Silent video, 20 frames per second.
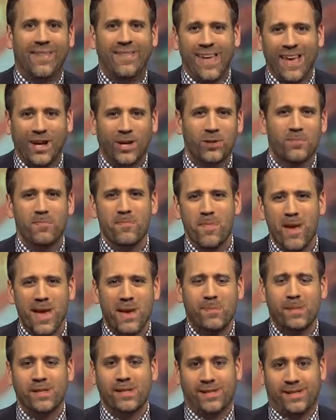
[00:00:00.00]
and they could
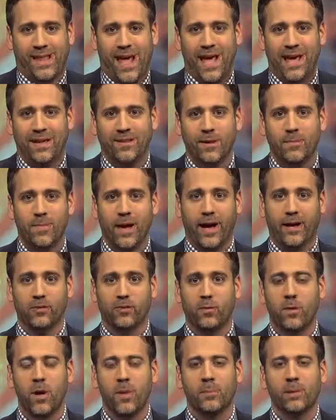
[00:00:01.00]
maybe stay in the
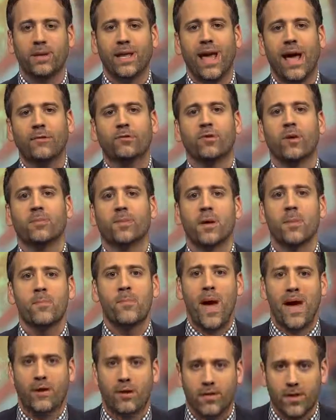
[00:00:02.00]
mix. But they have something
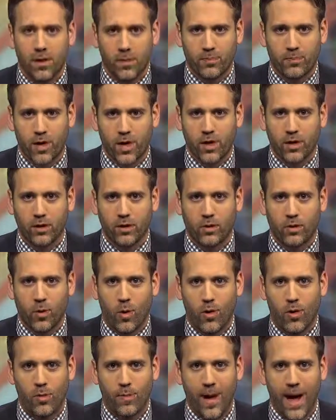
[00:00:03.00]
better than a pretty good
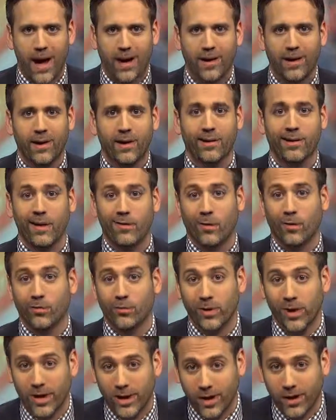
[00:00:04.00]
quarterback. They have a
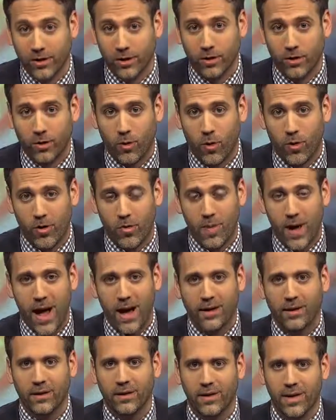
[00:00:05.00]
really good
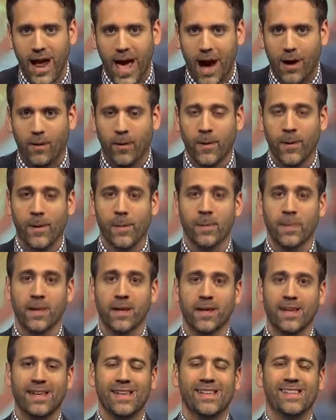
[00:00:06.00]
quarterback. Now,
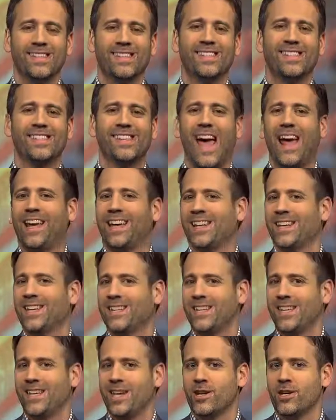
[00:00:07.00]
he is
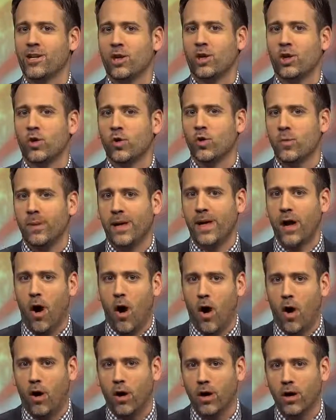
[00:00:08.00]
second in
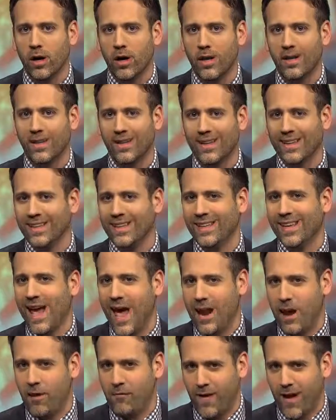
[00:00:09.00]
QBR in the
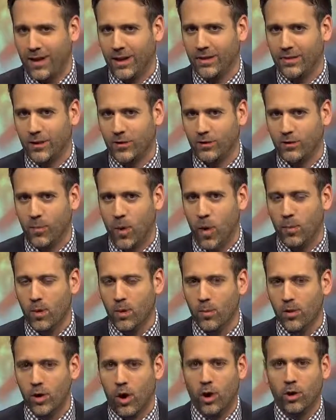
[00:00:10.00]
NFL at this
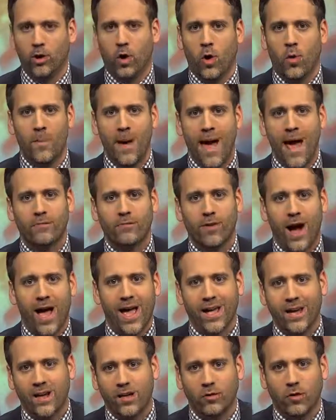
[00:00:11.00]
moment. We all know Matt
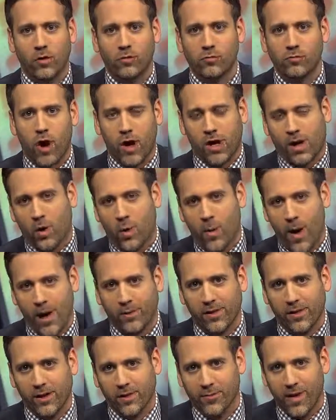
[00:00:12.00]
Ryan is running away
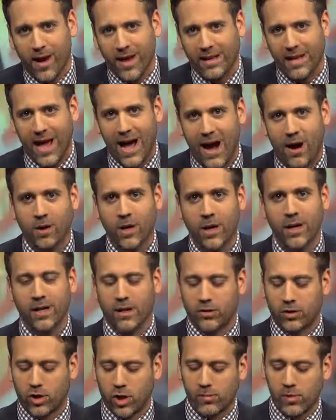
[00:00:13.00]
with it right now
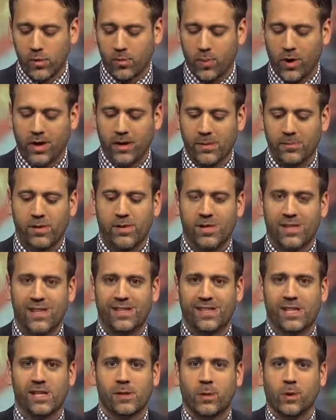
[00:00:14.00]
in terms of putting
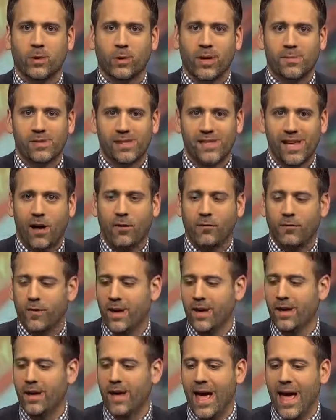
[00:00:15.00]
distance between himself
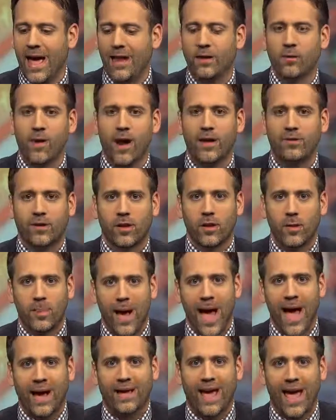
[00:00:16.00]
and the rest of the
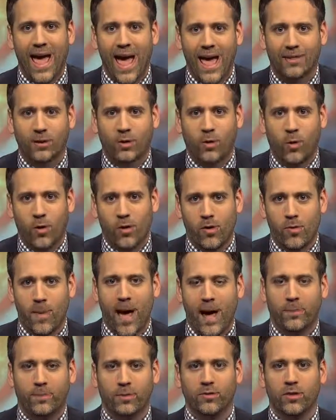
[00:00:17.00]
pack at the
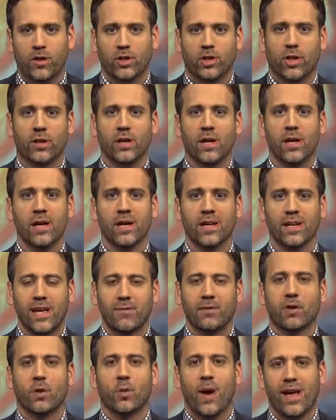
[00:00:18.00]
quarterback position,
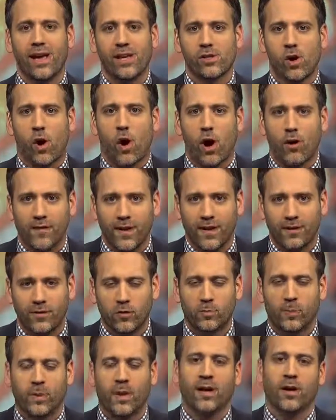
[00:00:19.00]
given the way his offense
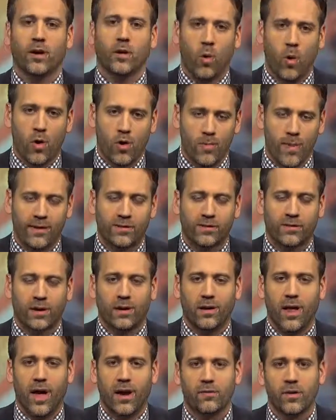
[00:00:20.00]
is played. And quarterbacks
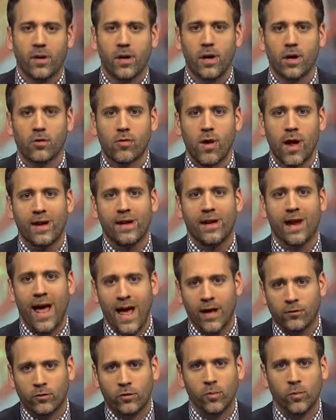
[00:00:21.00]
get a lot of credit,
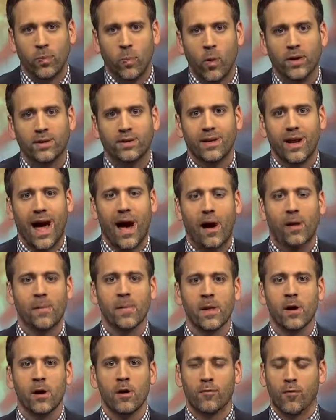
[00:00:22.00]
as you pointed out,
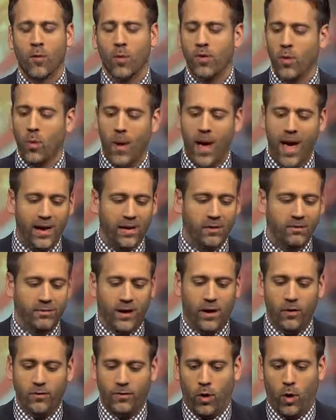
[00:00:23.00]
for the way
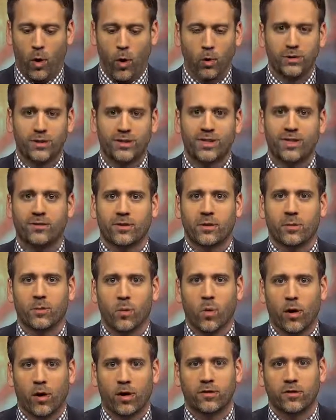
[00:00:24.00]
the whole
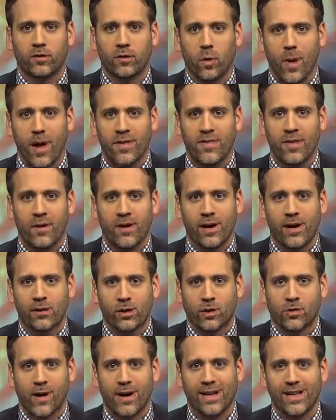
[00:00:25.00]
system works and the way they're
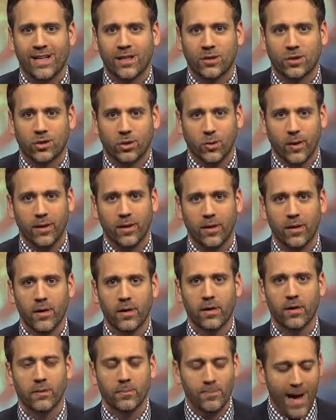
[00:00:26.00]
integrated into it.
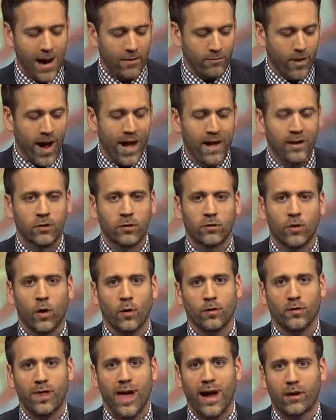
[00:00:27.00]
Matt Ryan
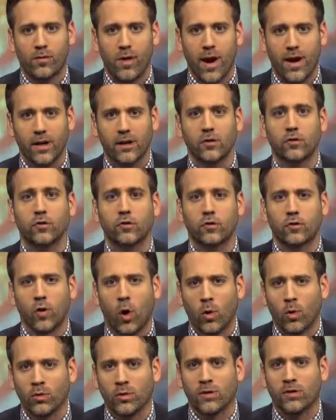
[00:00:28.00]
deserves that credit.
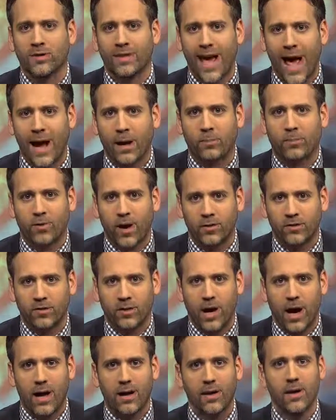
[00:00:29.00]
So does Dak
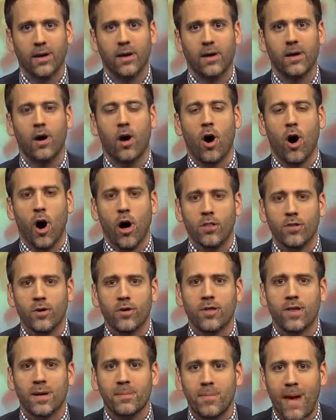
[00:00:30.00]
Prescott.
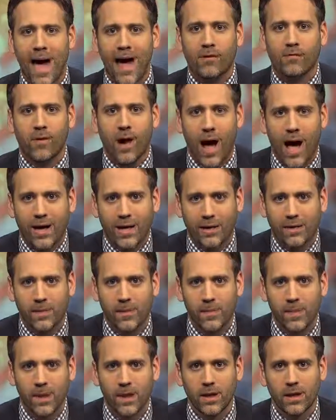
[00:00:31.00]
Other than Matt Ryan,
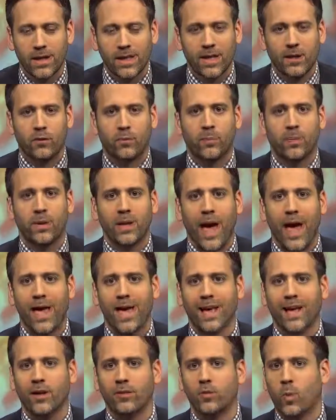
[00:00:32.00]
he is
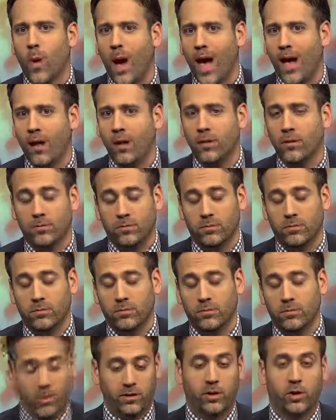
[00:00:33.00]
playing as well,
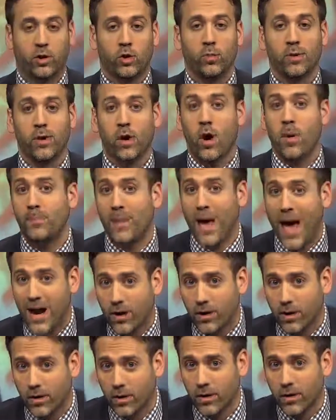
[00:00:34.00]
according to QBR,
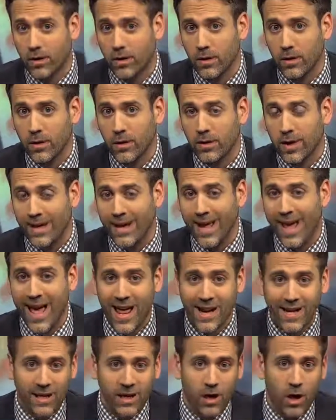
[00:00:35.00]
better than
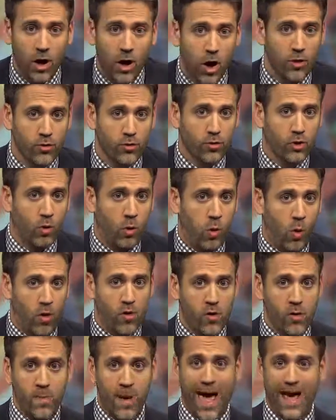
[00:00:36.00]
any other
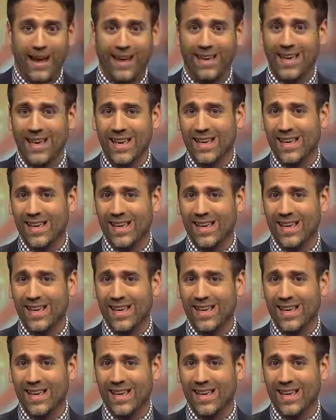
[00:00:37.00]
quarterback